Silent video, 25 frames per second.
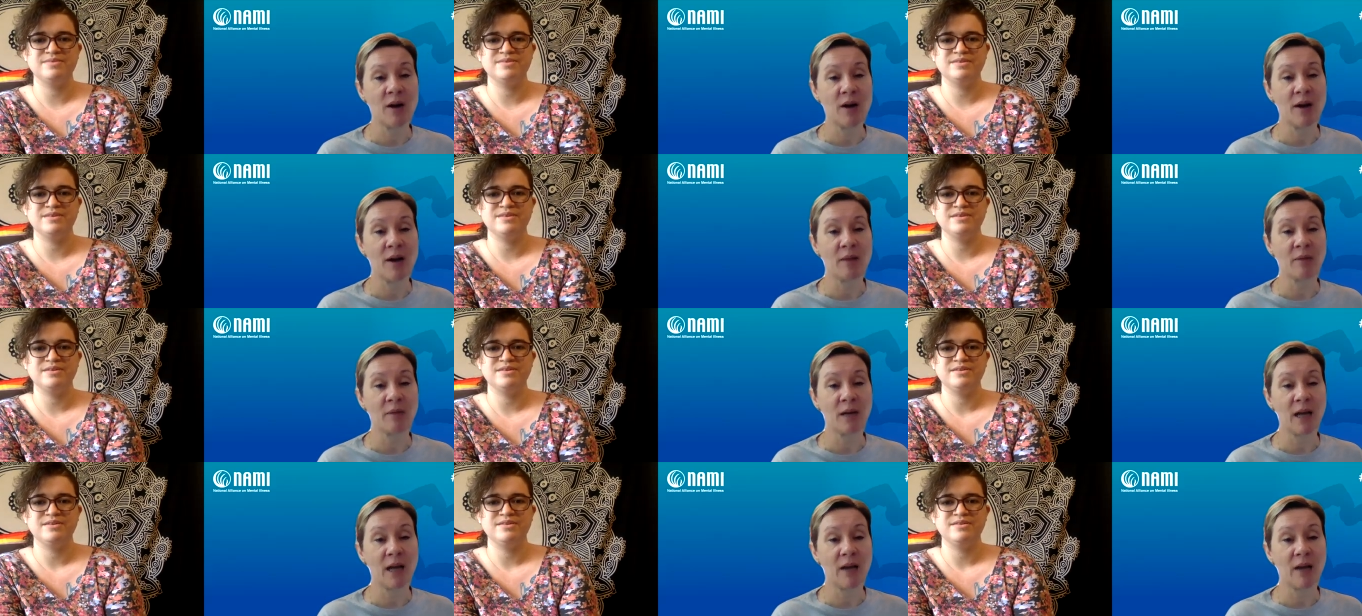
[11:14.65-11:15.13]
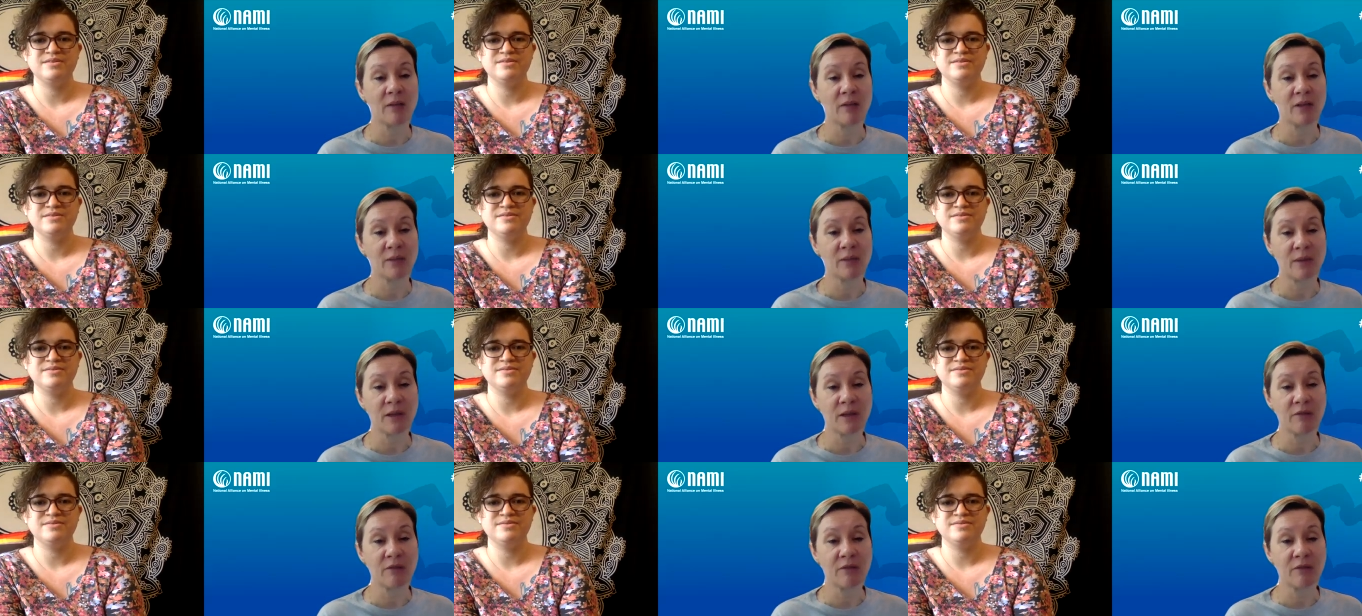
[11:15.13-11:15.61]
Speaker 1: and I'm going to have
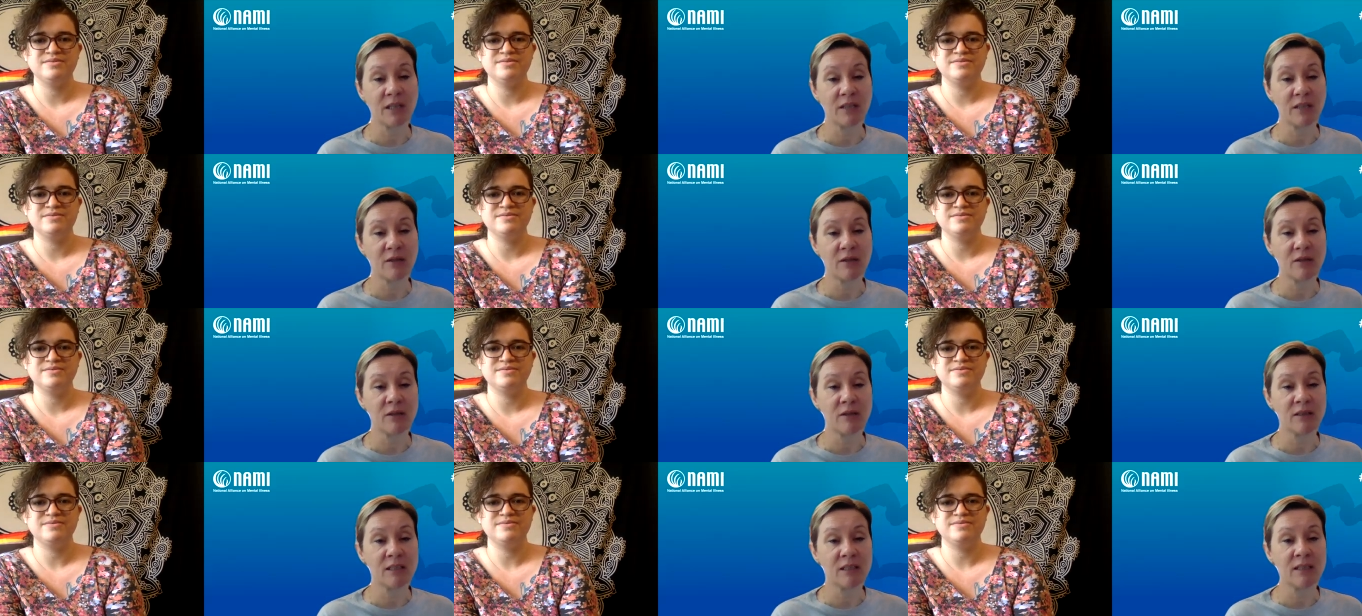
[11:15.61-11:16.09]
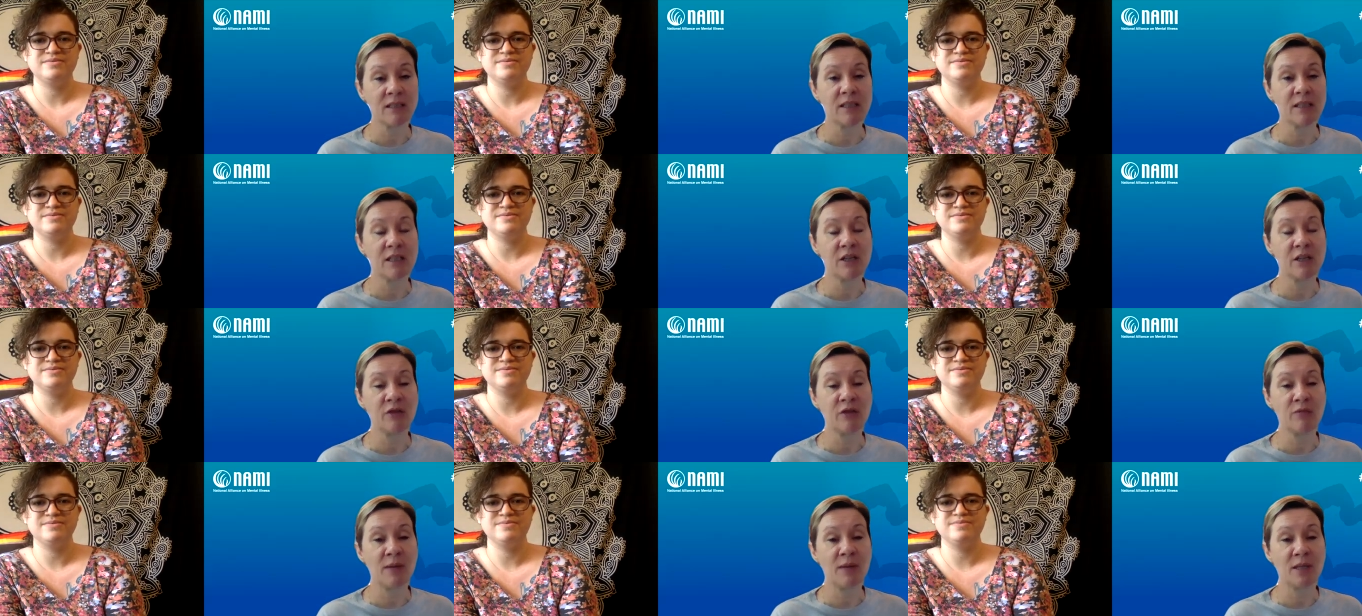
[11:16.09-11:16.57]
some other resources that
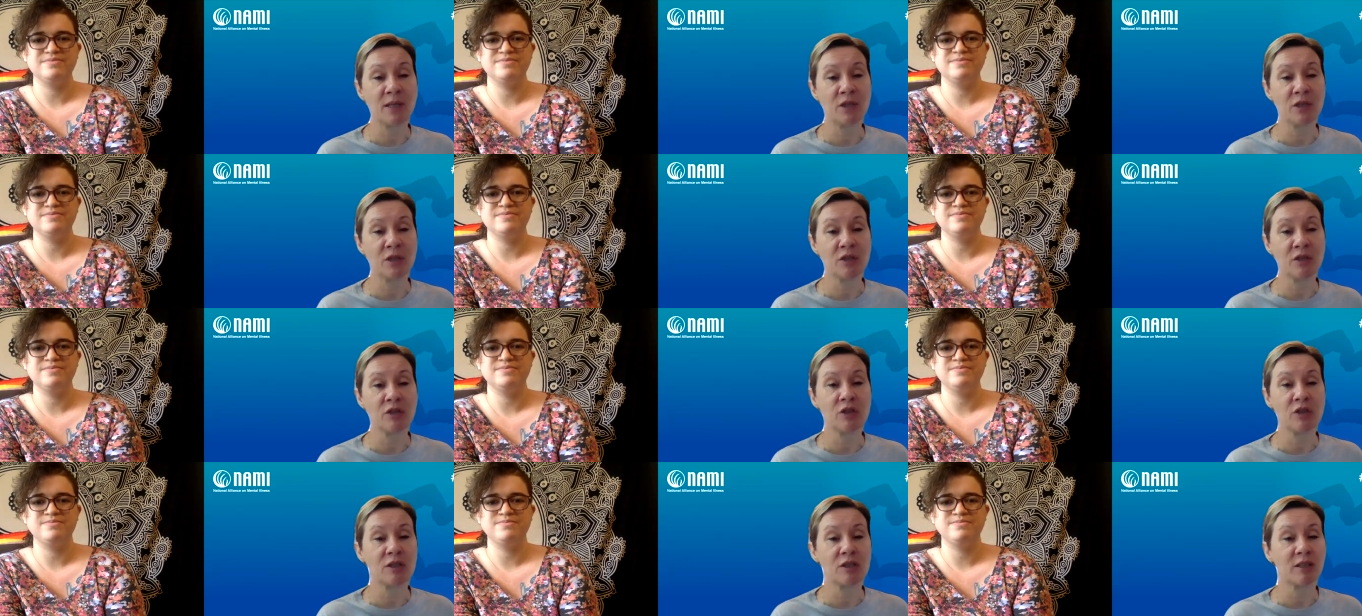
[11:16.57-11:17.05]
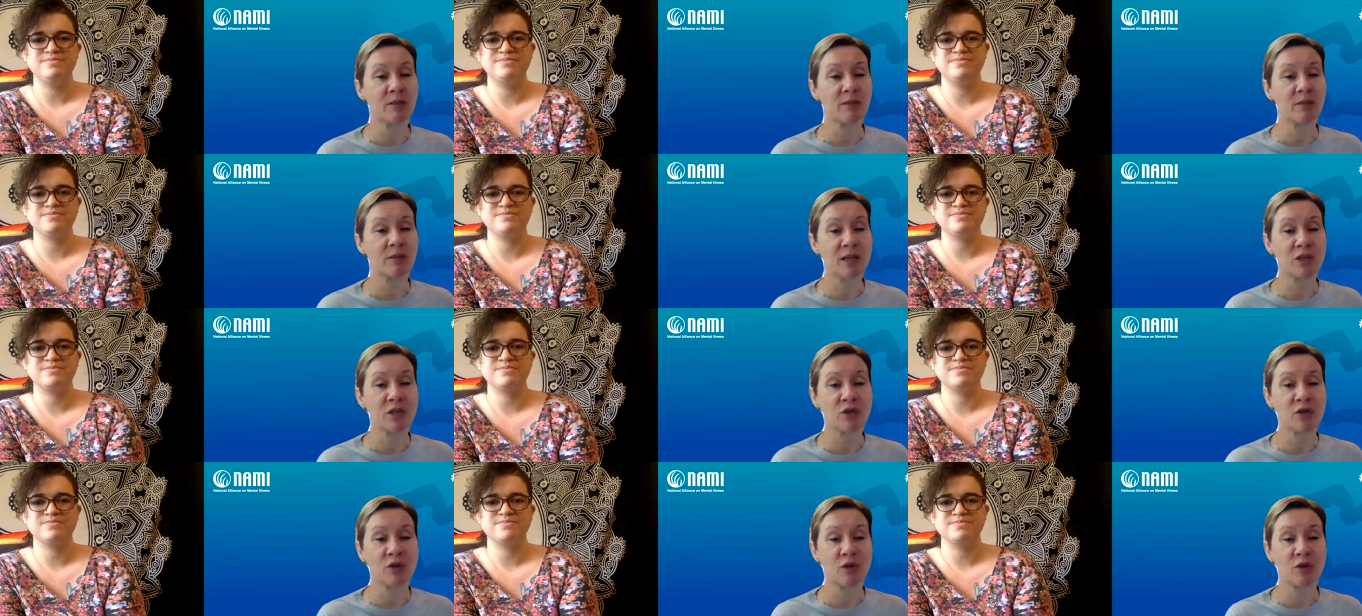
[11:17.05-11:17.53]
you've mentioned just to
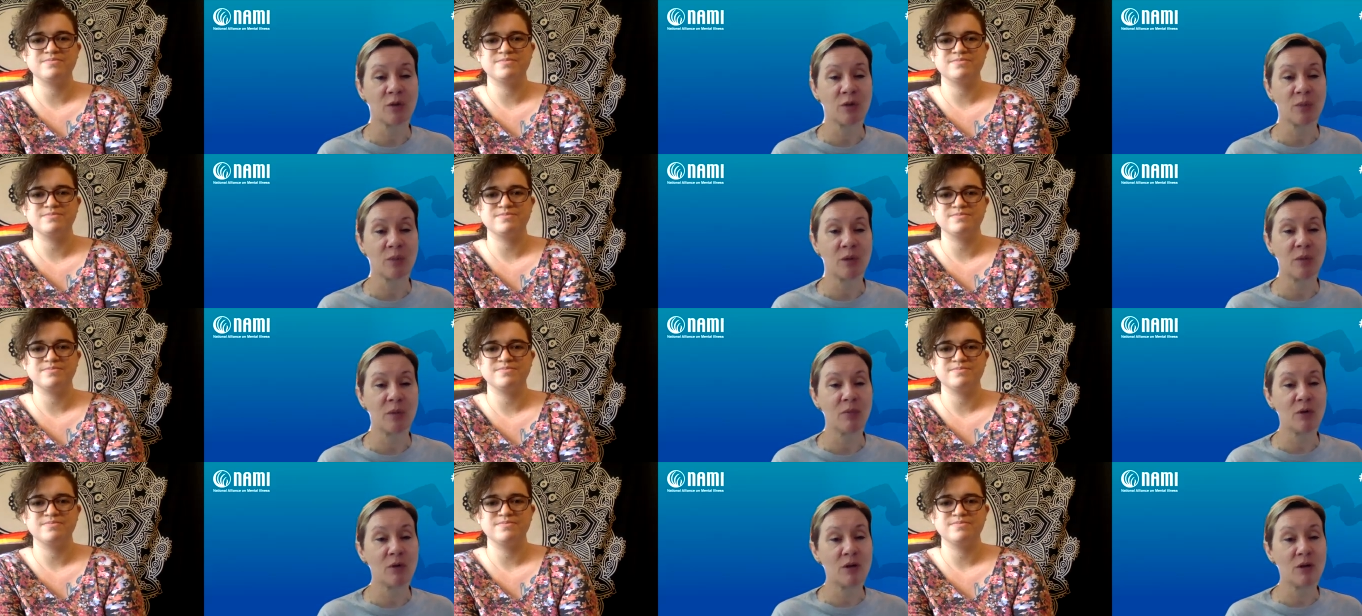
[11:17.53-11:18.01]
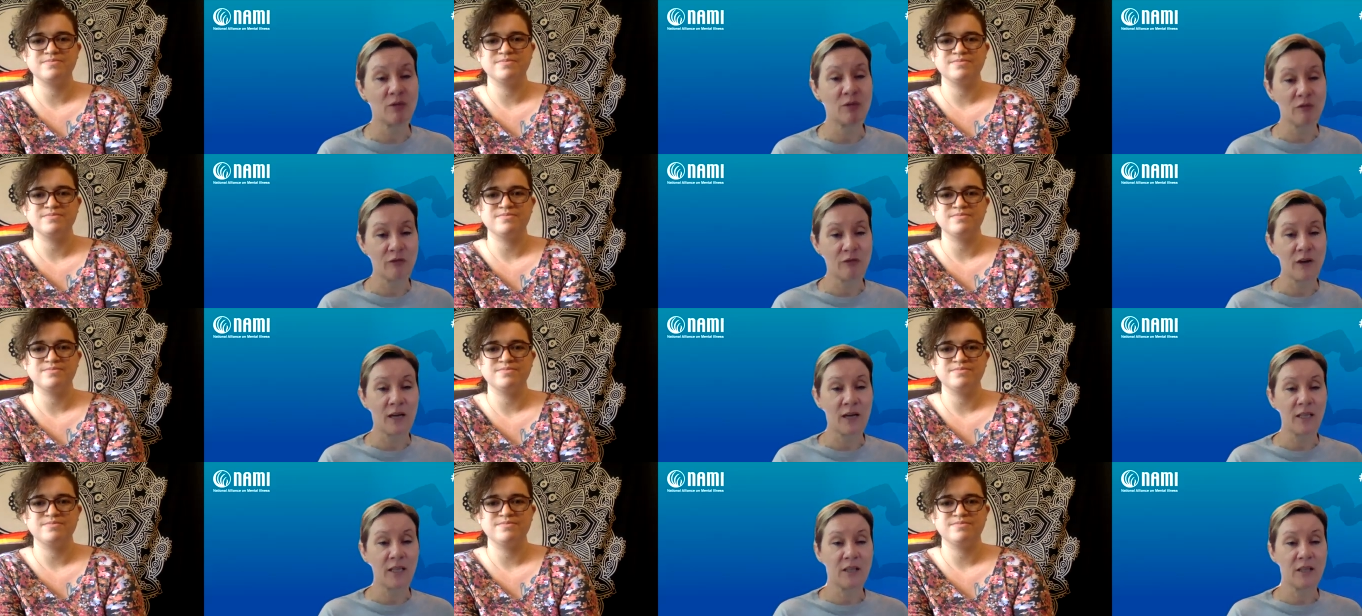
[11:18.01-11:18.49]
make sure that people can
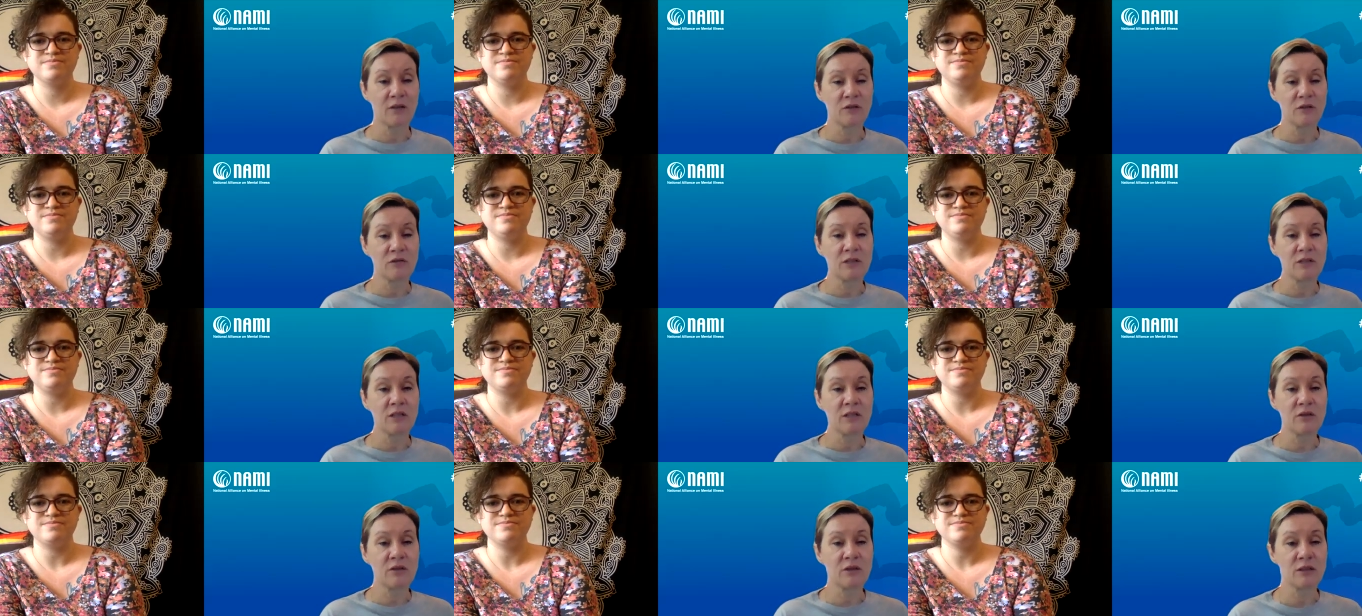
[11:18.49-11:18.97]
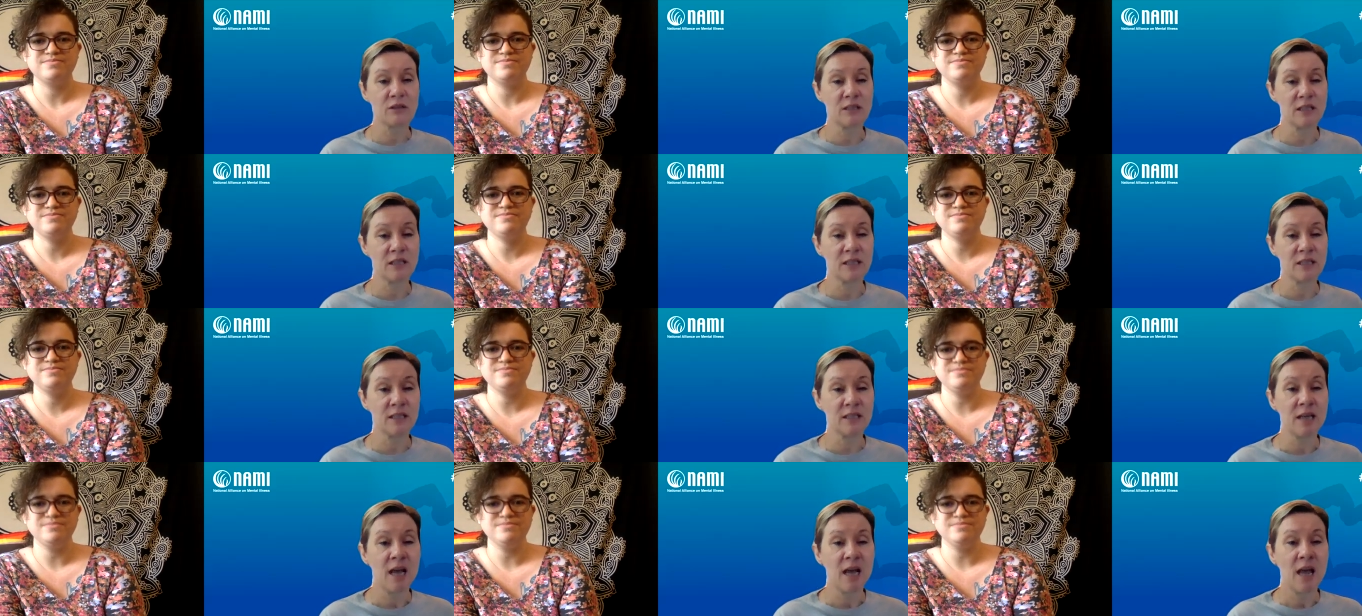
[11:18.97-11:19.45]
find those
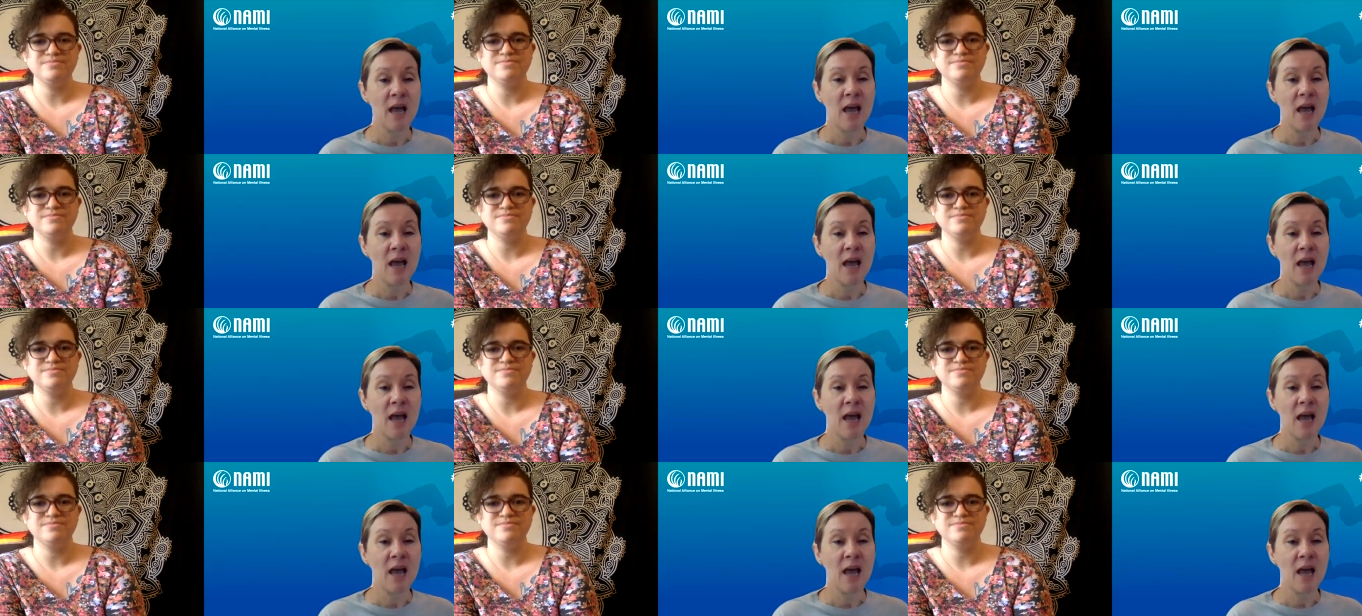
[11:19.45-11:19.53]
resources.